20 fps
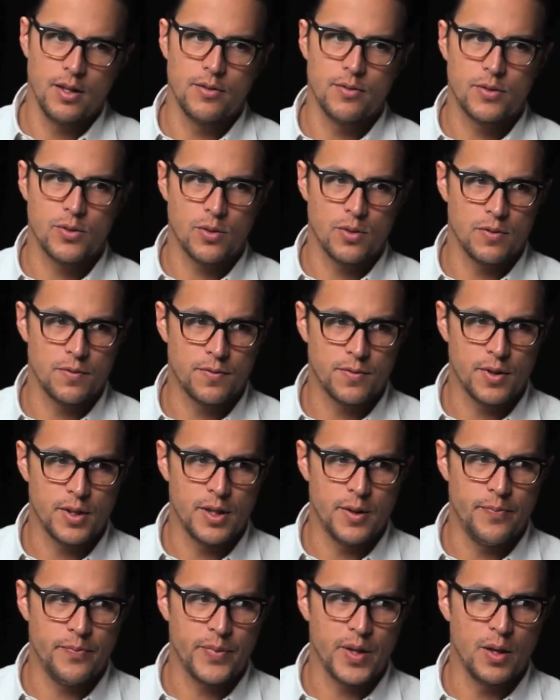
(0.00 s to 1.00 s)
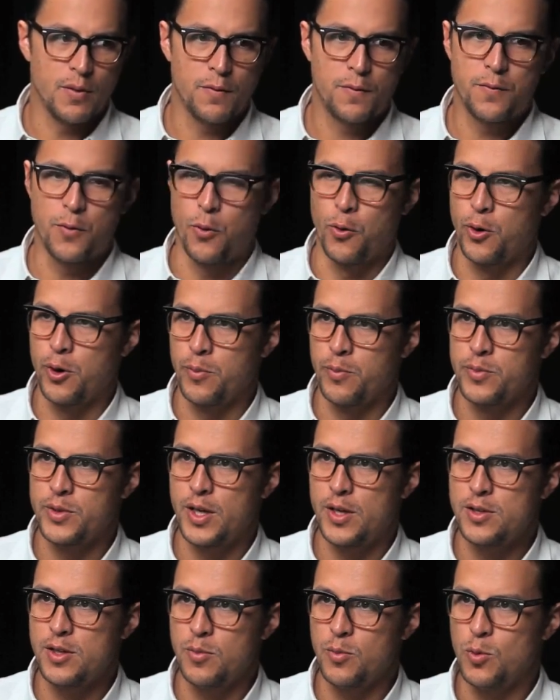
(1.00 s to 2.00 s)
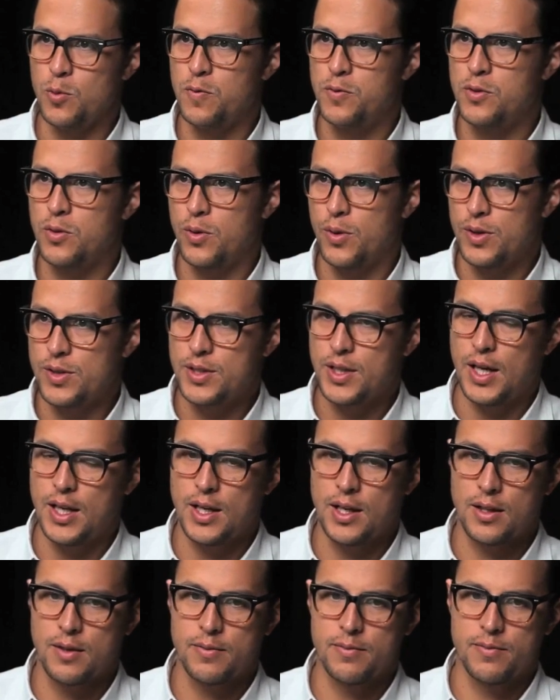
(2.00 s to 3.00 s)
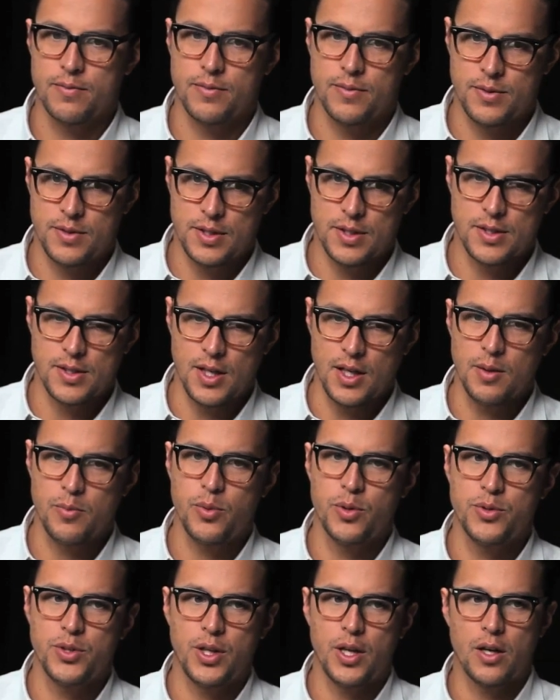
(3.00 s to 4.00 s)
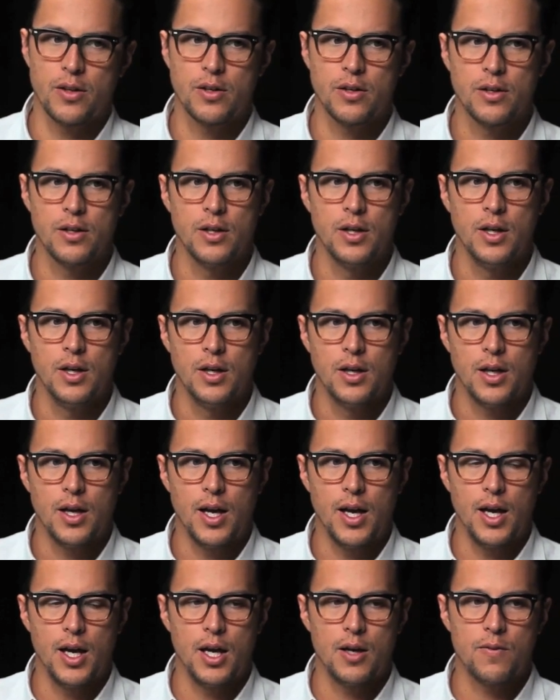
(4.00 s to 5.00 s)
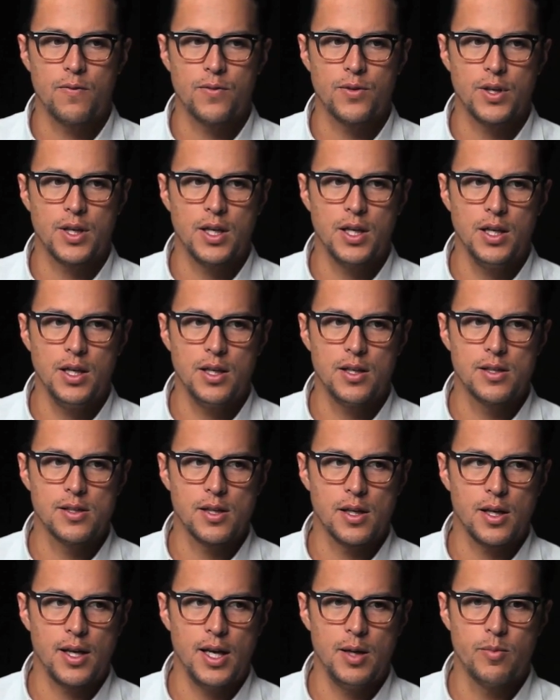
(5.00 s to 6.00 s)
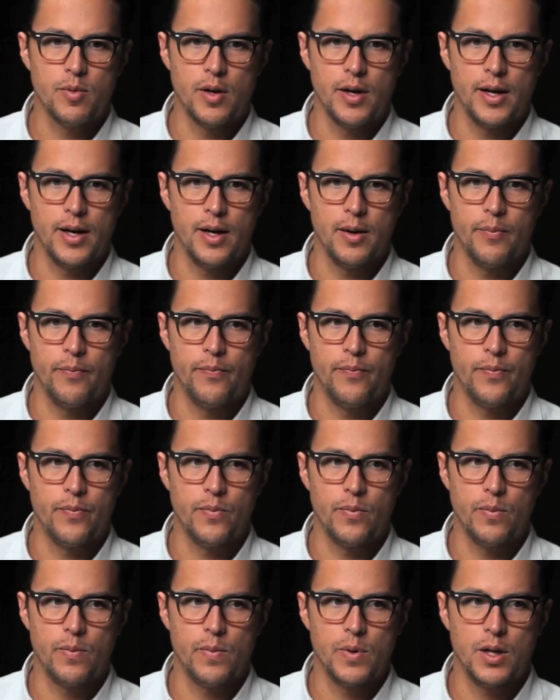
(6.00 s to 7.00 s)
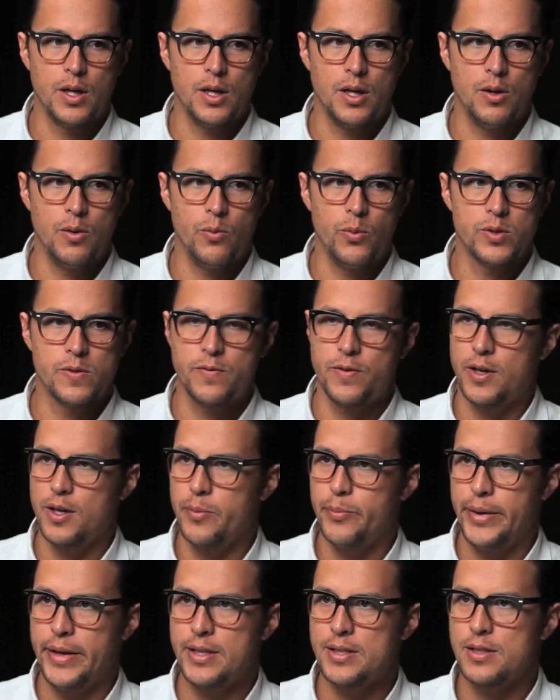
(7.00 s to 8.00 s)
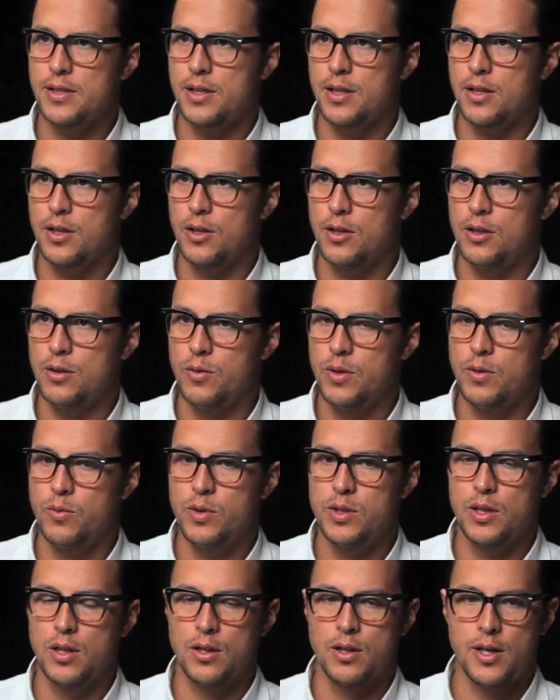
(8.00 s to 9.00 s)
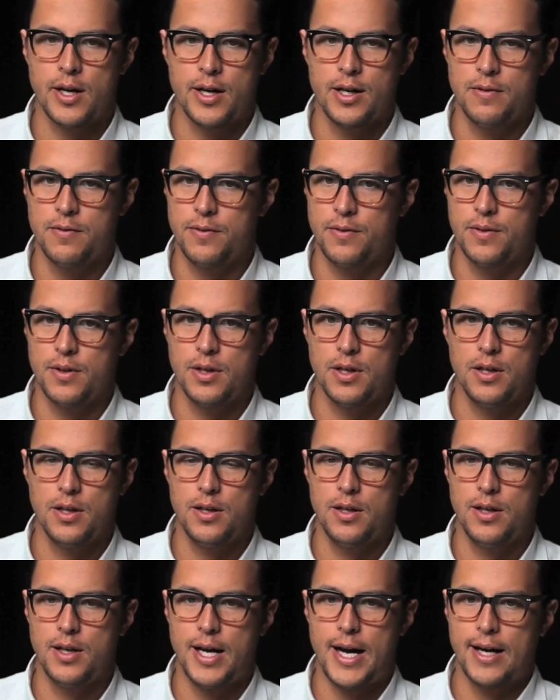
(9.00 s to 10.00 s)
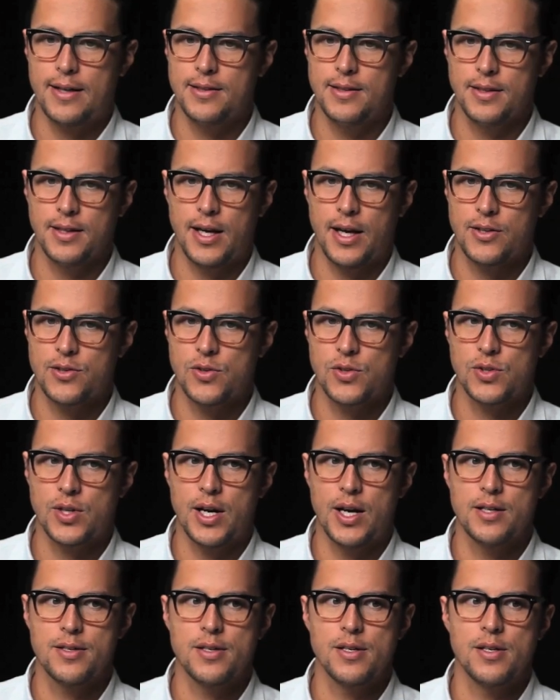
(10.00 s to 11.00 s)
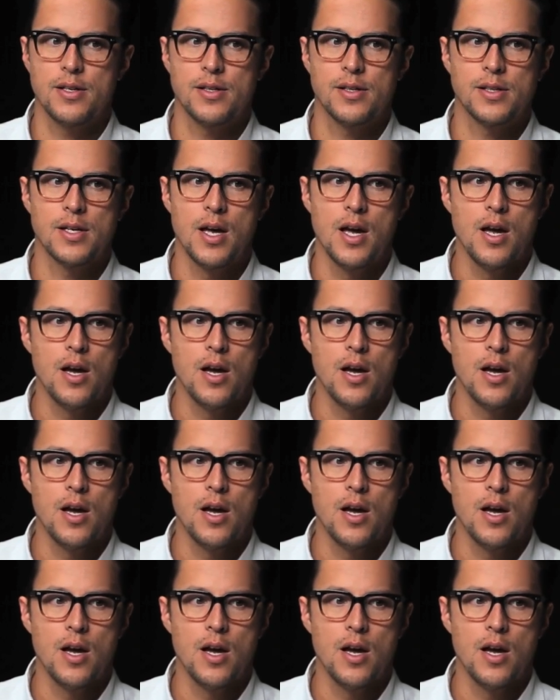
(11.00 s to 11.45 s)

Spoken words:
sort of informed as you move towards getting the scene put together. And for the kids, like Abraham, it was very basic. We did a lot of acting exercises,